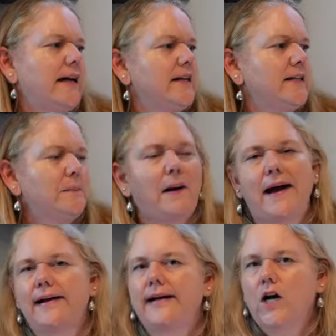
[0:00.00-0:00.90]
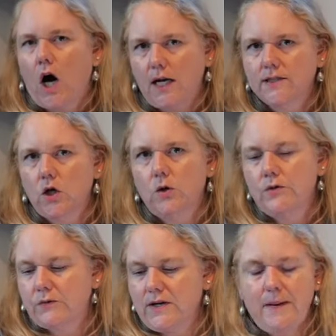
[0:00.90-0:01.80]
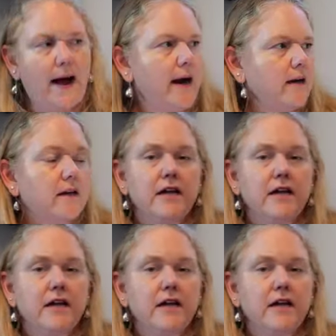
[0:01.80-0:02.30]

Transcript: I ended up buying a Costco 3-pack.